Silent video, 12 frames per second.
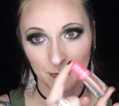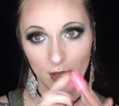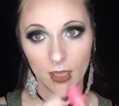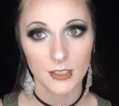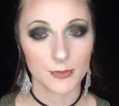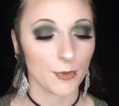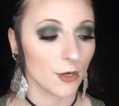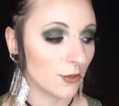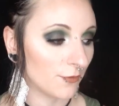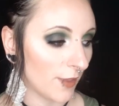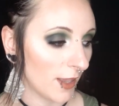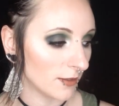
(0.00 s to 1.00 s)
It's part
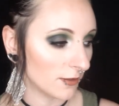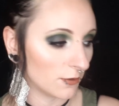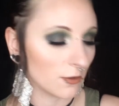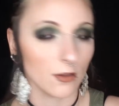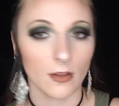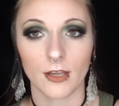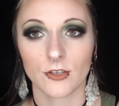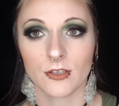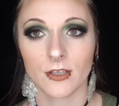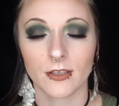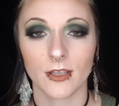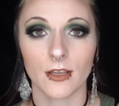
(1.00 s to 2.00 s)
of that little collection
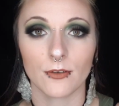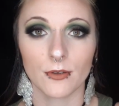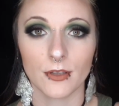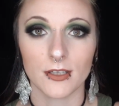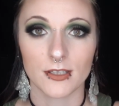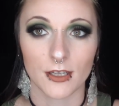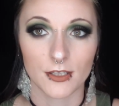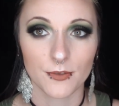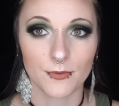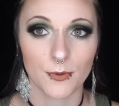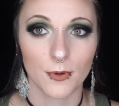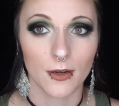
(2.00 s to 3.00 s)
that they had released at
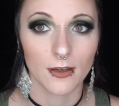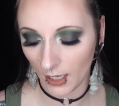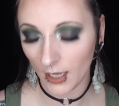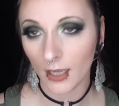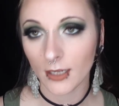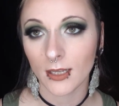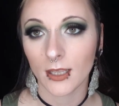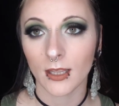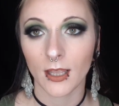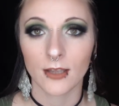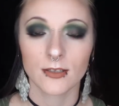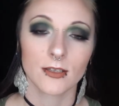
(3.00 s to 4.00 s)
Sephora. And
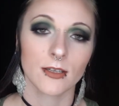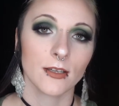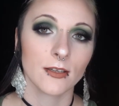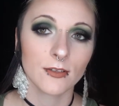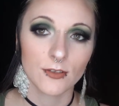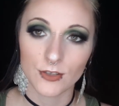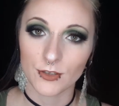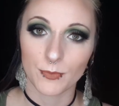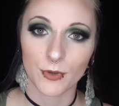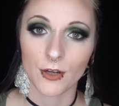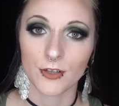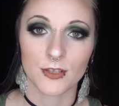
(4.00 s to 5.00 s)
lastly, just
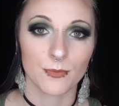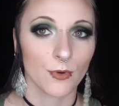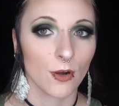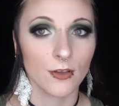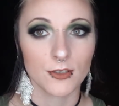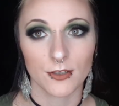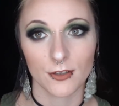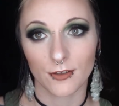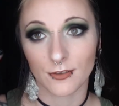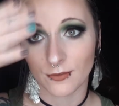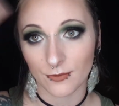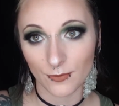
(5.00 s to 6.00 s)
put on some
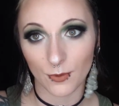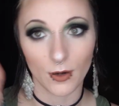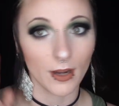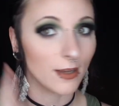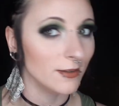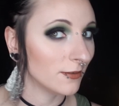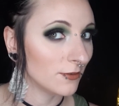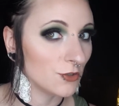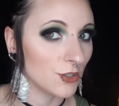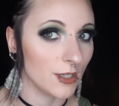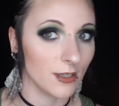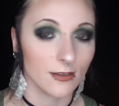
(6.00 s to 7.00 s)
bronzer, forehead,
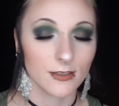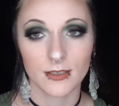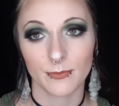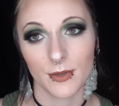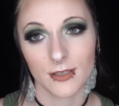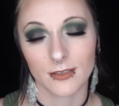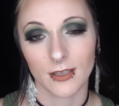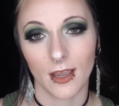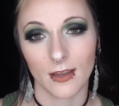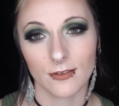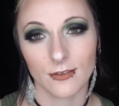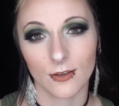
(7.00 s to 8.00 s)
cheeks, basically
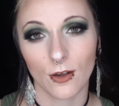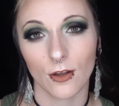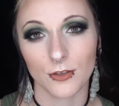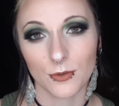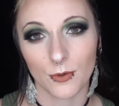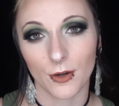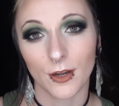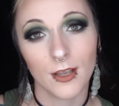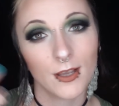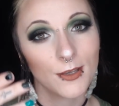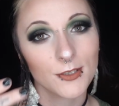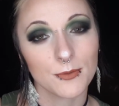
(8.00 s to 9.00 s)
add to the contour,
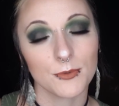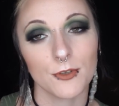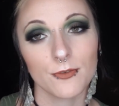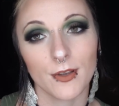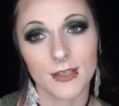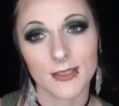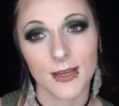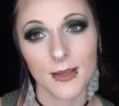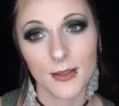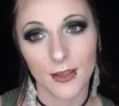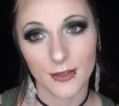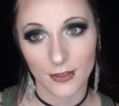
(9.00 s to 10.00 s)
some Too Faced
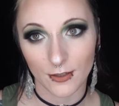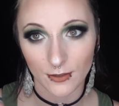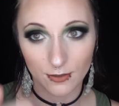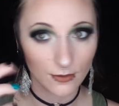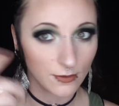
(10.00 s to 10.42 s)
highlighter.